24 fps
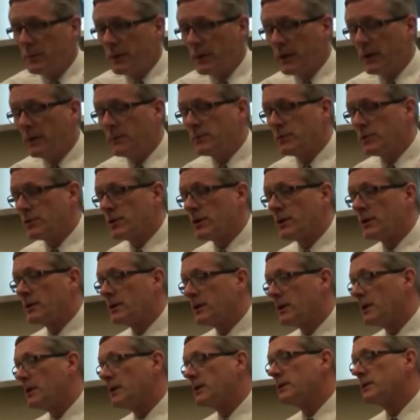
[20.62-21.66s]
my name is Gerard
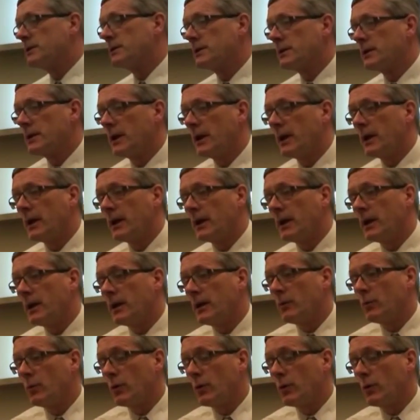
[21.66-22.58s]
Cox. I